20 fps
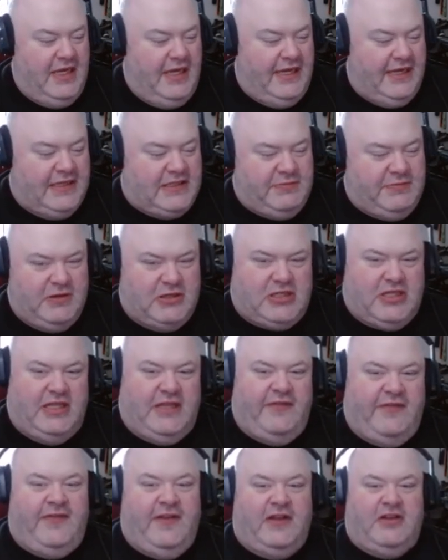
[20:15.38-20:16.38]
especially
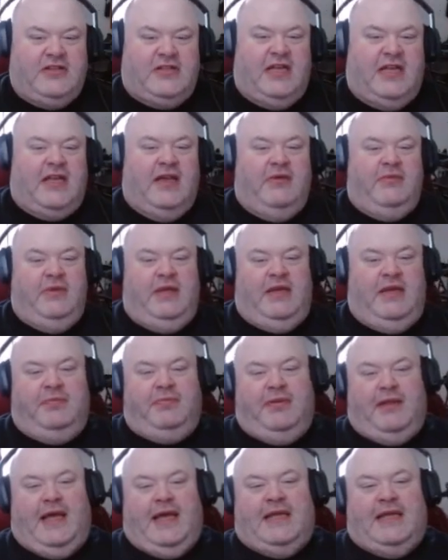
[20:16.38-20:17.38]
the figures that come in a
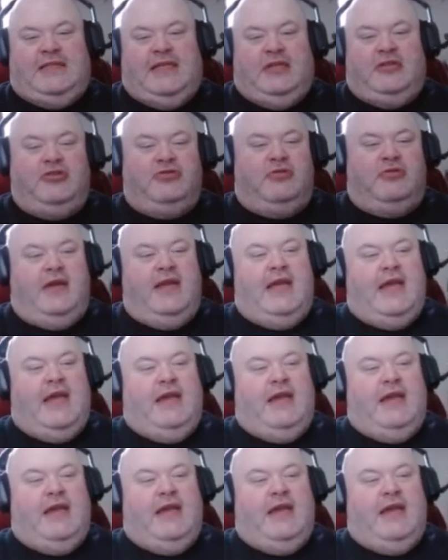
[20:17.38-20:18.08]
plastic tray.